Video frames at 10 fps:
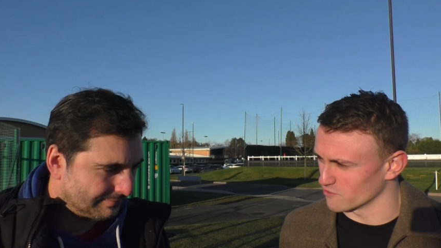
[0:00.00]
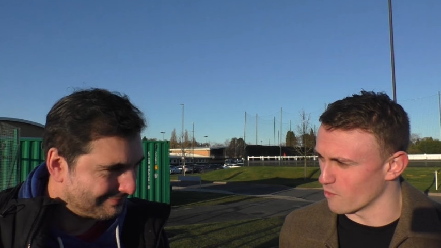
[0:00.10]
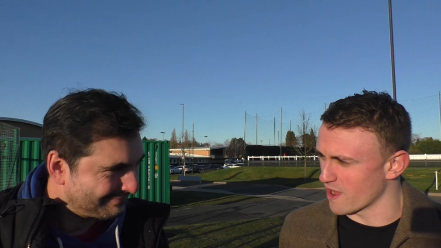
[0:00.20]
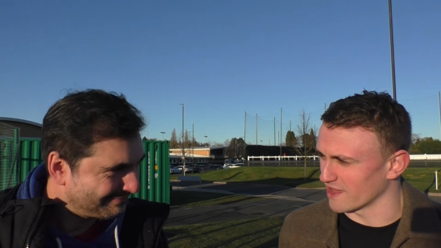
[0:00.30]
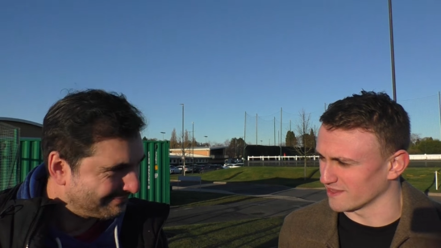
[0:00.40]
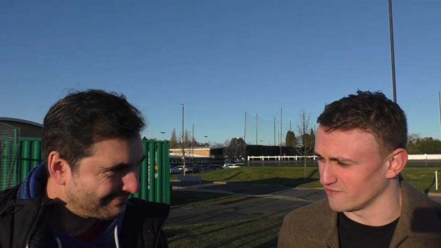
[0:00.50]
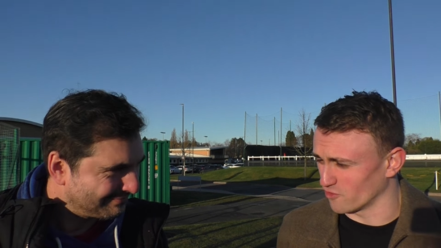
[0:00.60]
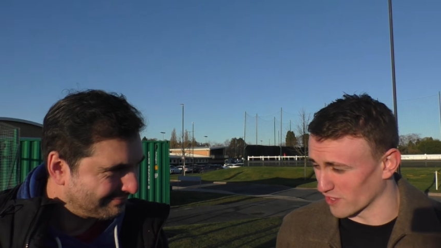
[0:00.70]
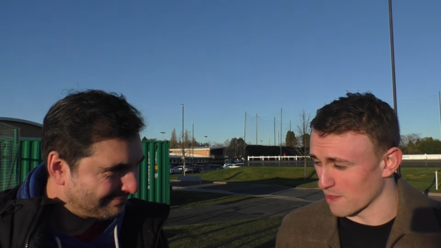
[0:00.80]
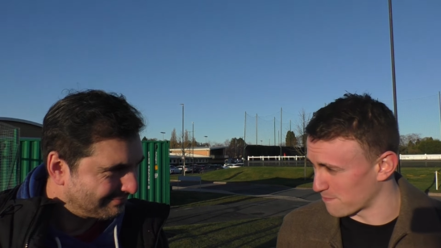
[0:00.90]
Speaker 1: are aware.
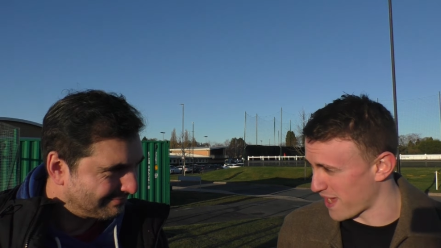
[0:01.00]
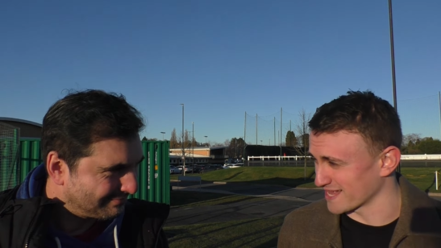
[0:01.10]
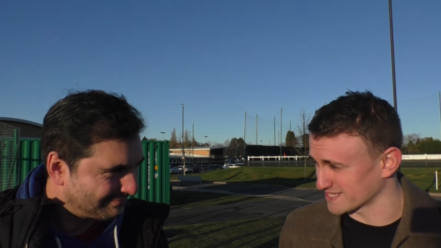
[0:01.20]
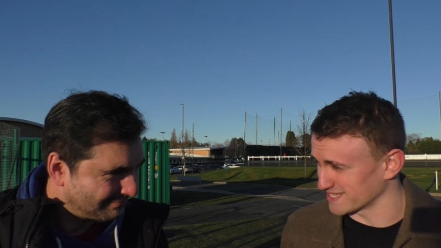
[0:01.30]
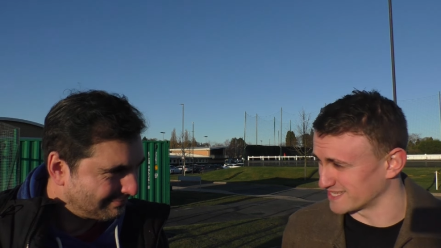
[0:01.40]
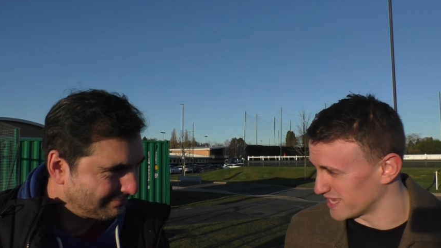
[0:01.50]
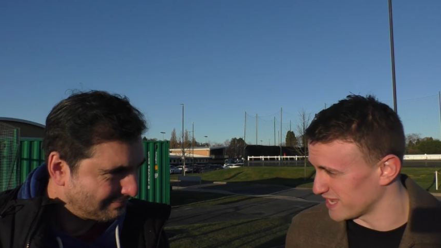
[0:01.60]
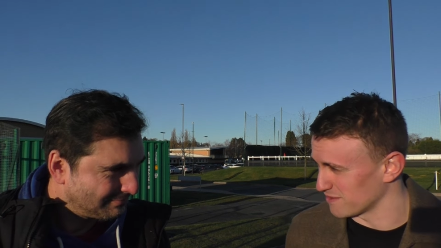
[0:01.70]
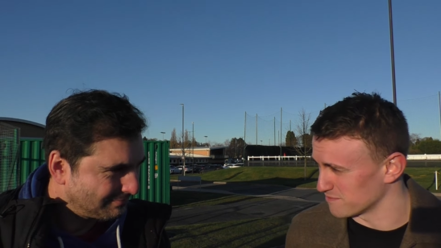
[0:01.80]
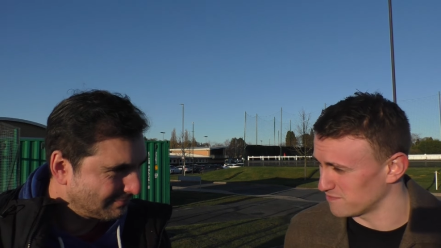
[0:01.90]
You've got to get past a
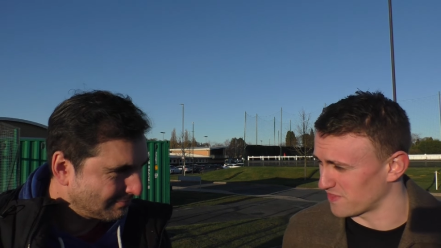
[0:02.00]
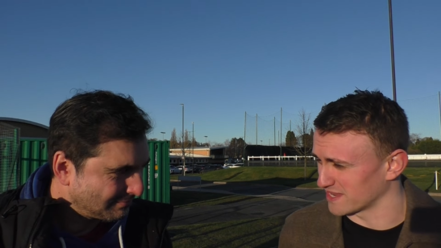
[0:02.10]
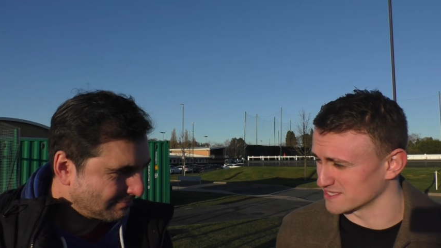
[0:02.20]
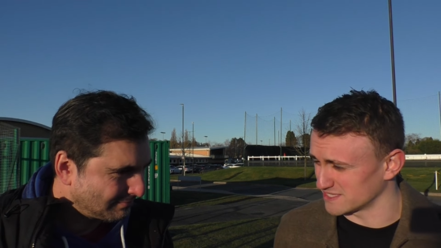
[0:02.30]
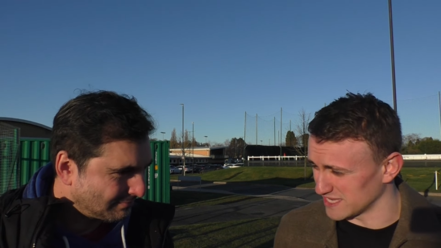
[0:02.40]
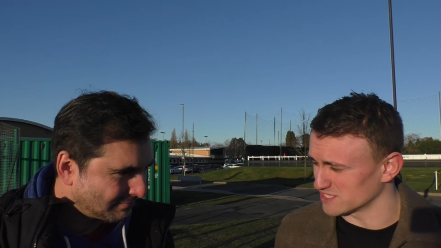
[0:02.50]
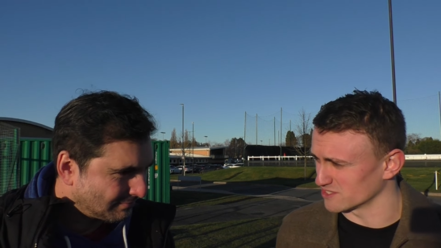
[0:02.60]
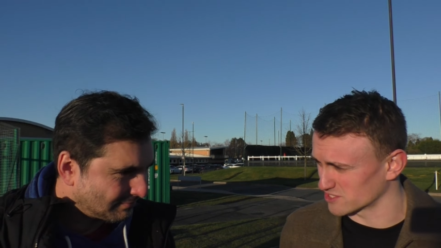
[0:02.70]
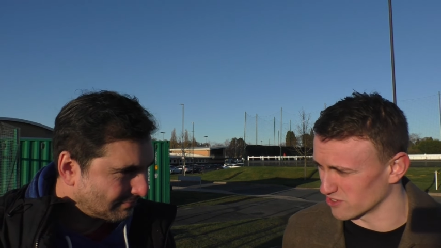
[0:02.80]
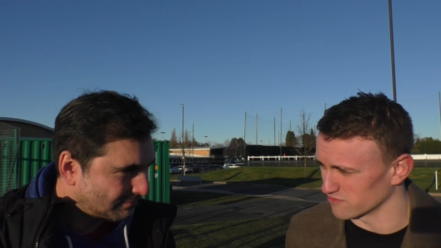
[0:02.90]
team that is a
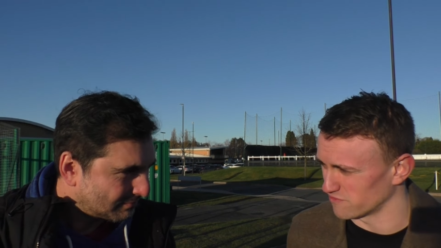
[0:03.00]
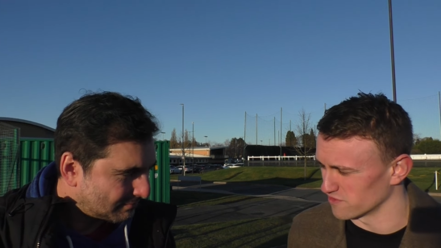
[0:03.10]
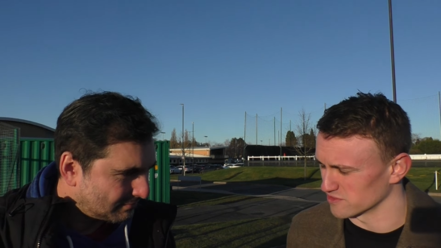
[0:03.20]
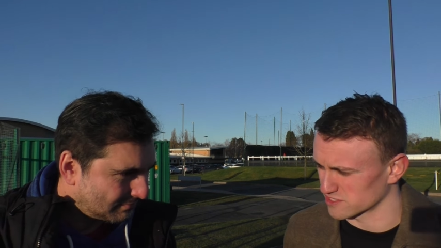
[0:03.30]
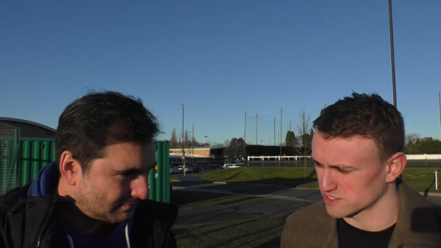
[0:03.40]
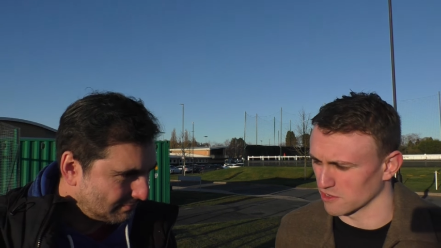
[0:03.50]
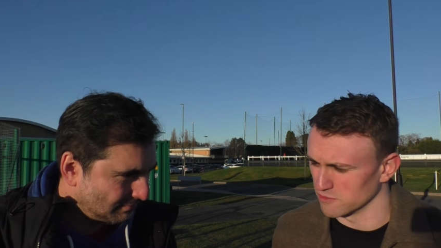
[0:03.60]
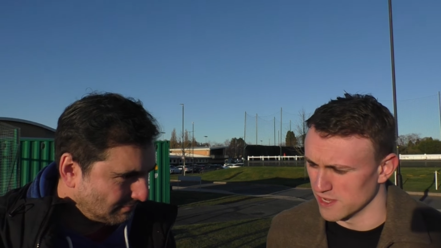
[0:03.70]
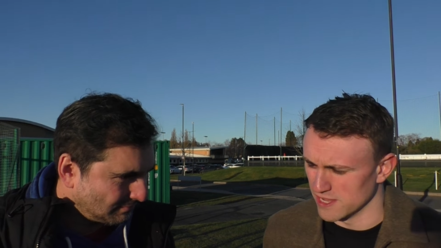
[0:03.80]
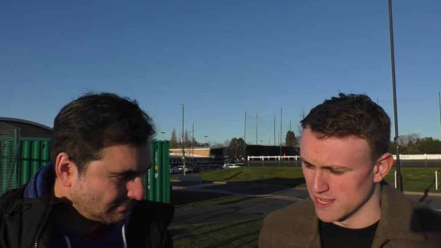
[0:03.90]
decent side first.
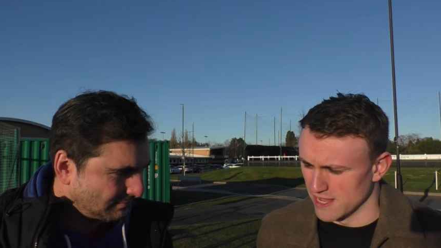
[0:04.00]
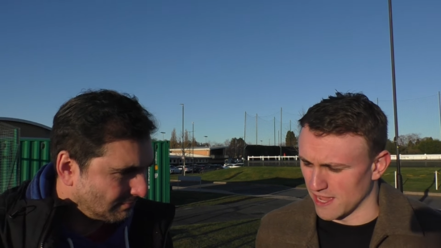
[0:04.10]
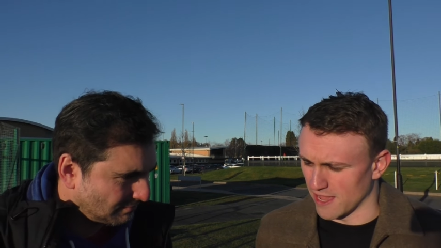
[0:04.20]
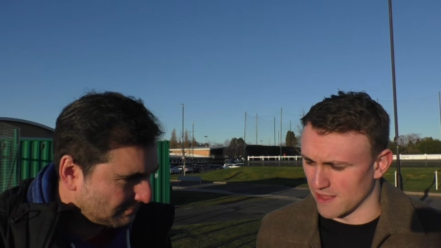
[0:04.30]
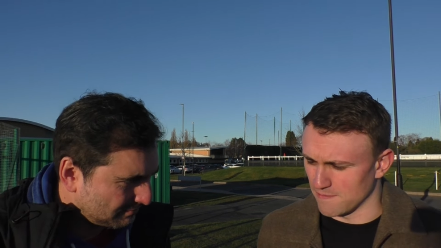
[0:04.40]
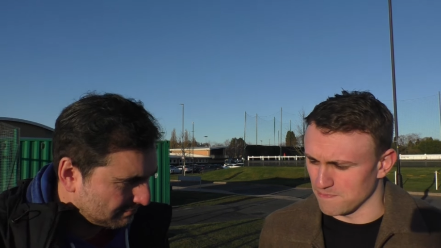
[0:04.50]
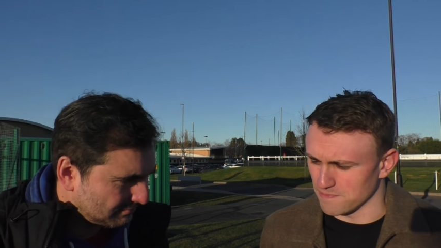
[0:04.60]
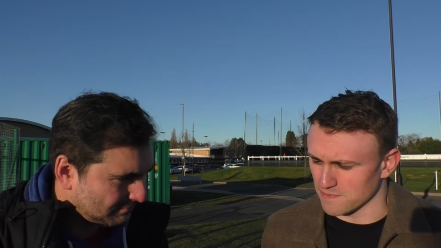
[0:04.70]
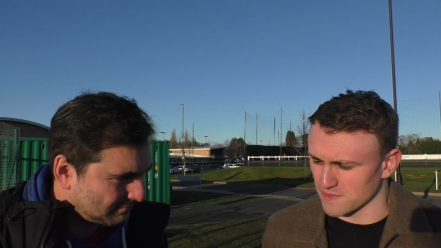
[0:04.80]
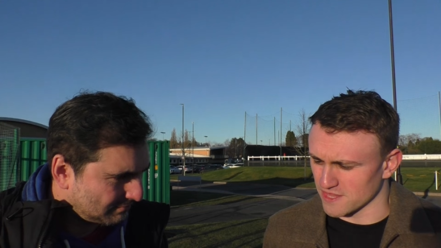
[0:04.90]
So
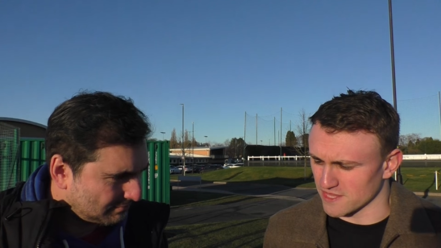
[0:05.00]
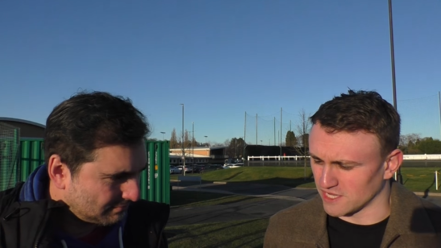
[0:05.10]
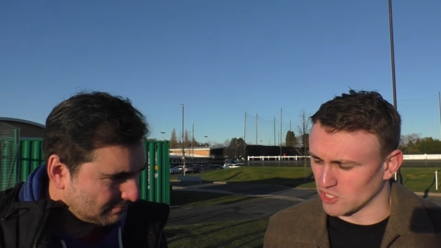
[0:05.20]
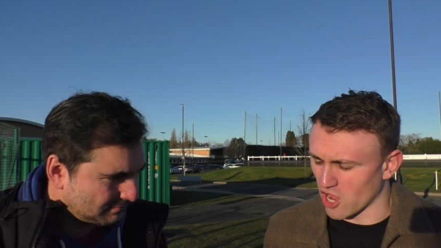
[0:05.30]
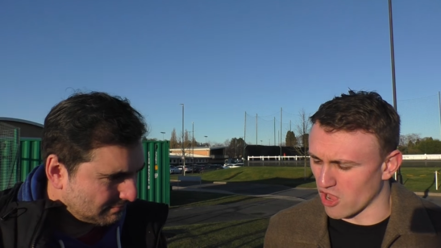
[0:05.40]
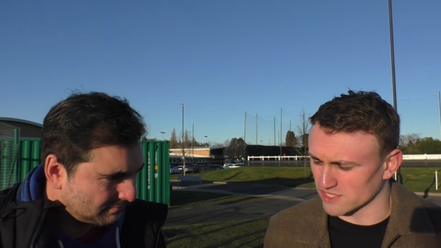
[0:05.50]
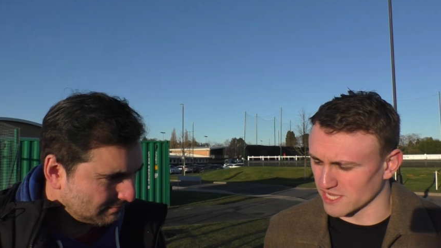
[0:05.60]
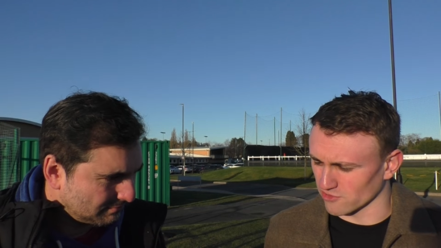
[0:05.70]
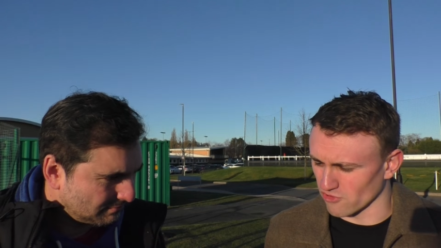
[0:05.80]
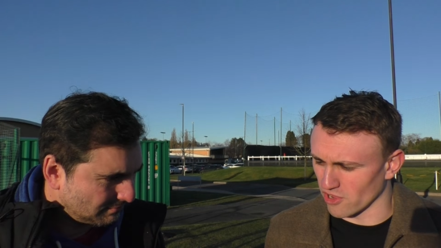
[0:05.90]
um, you can't
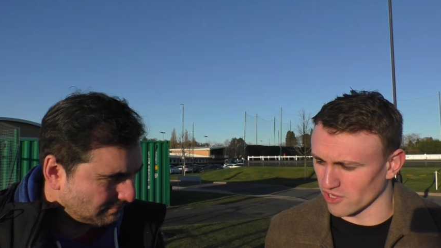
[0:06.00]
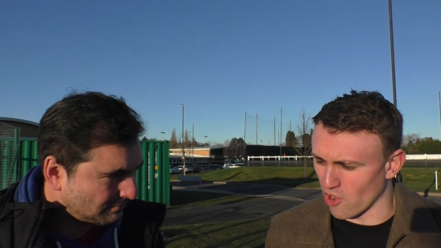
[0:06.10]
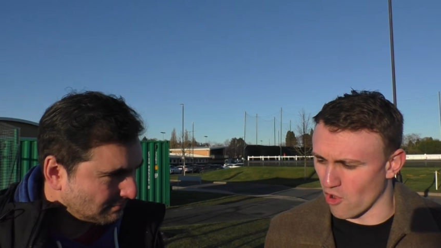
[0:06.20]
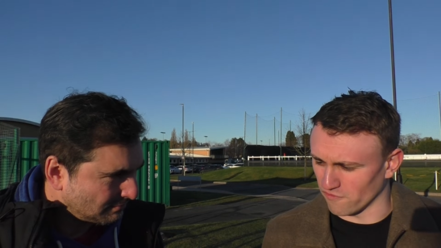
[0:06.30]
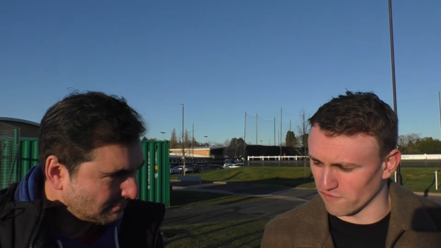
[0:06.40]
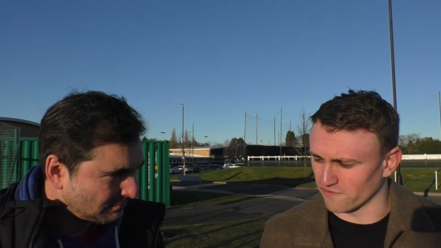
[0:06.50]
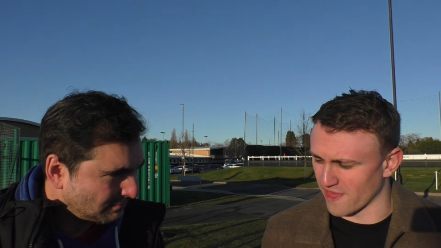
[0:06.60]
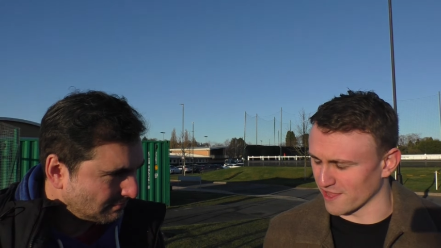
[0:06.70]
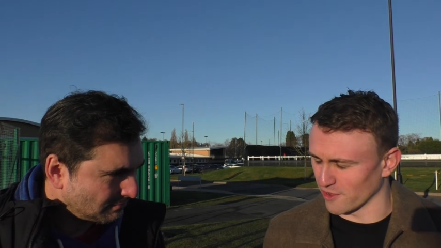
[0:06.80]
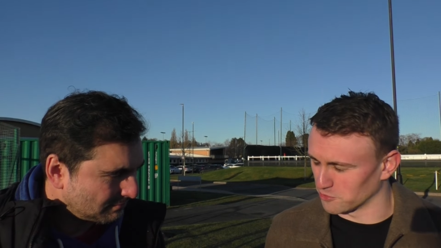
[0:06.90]
take your eye off
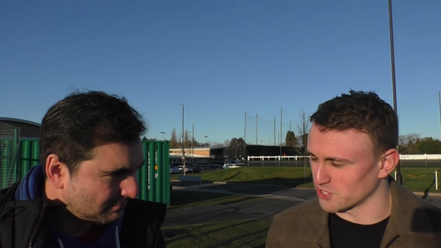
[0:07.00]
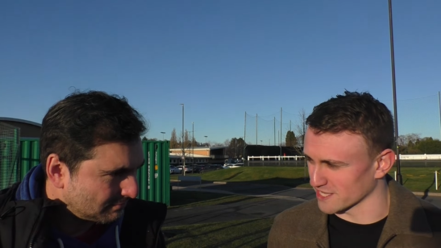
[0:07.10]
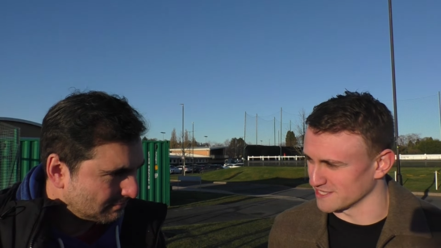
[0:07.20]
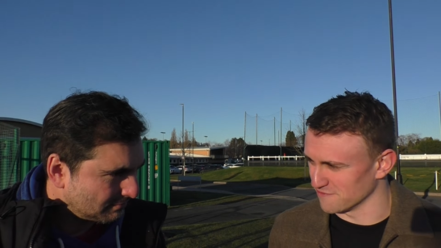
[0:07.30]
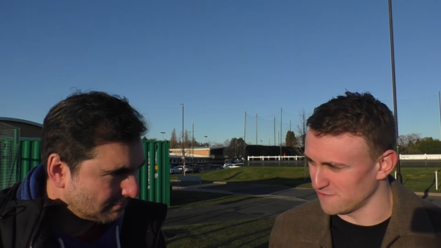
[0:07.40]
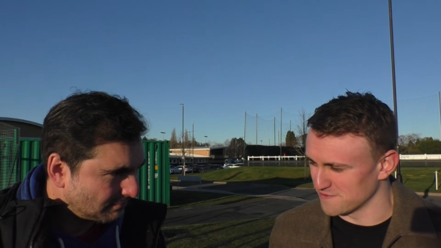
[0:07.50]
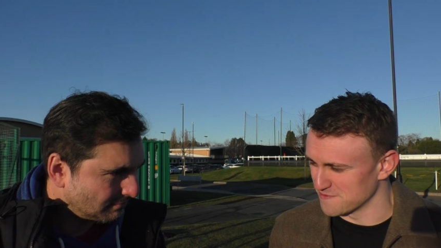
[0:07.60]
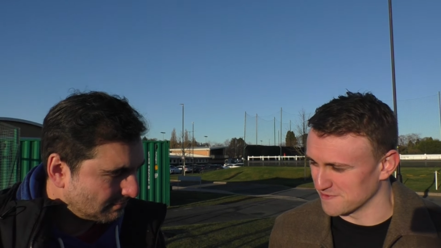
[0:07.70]
that objective